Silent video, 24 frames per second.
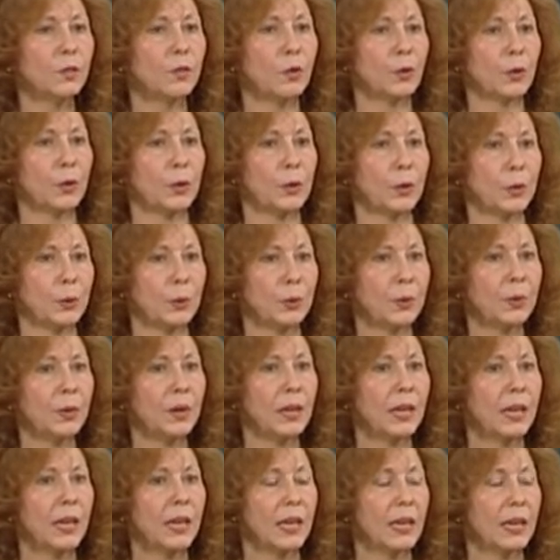for you
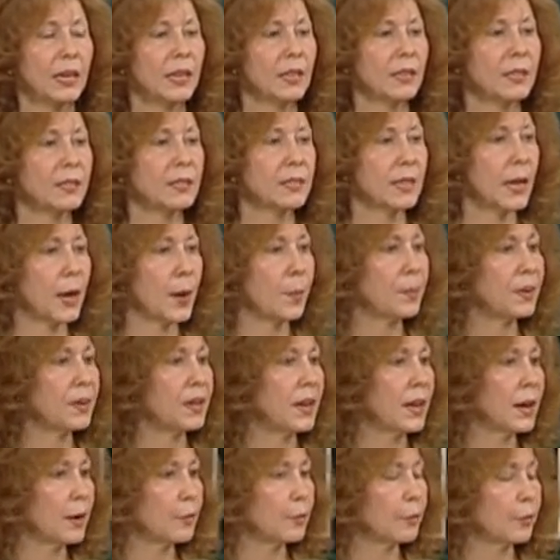is
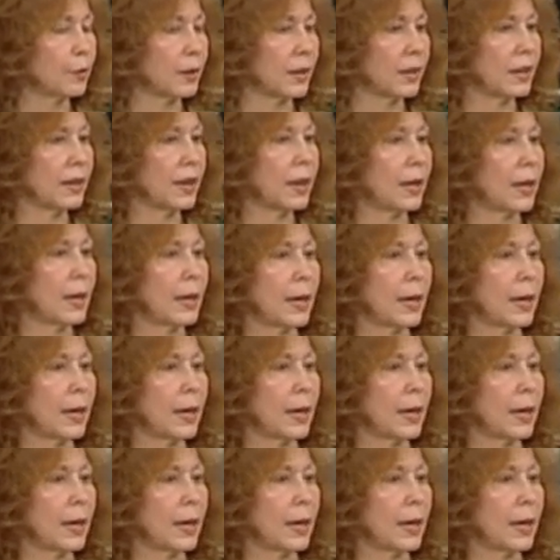epinephrine.